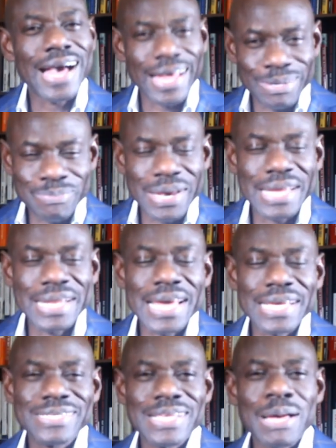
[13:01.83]
at my
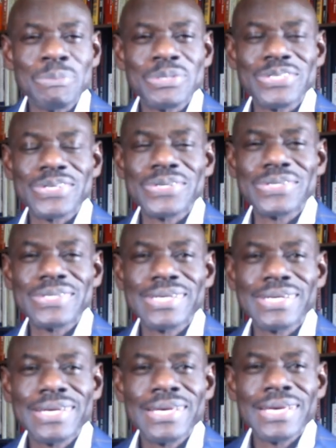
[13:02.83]
next episode
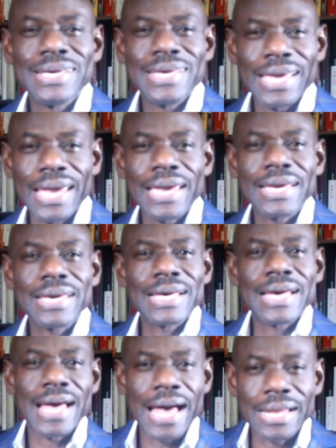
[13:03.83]
here
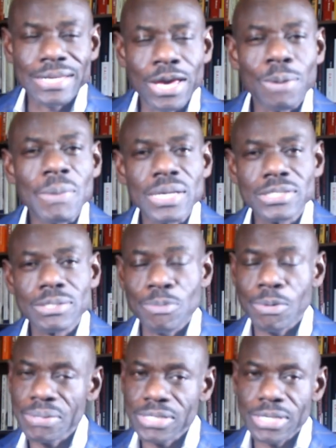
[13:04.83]
at Commercial
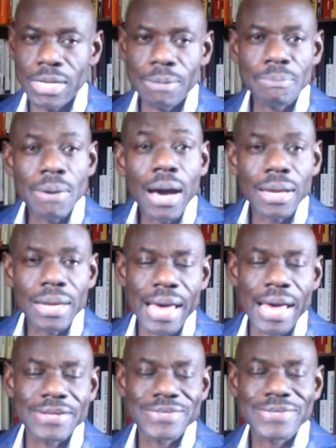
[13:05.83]
Property Club
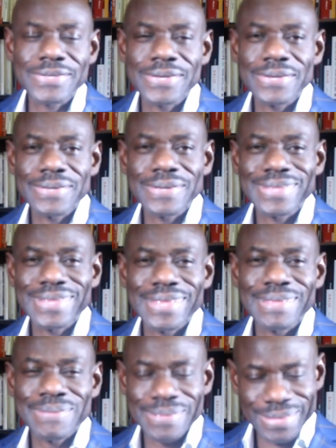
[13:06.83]
Podcast.
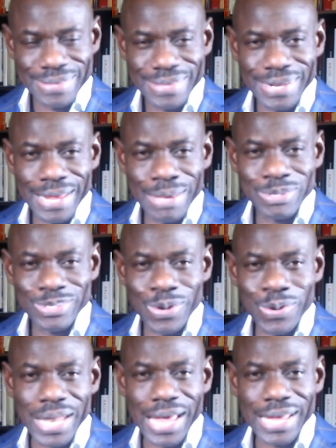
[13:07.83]
The name is
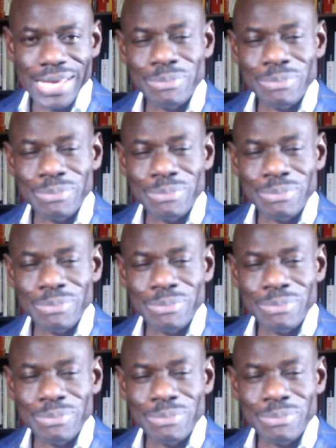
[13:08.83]
Ola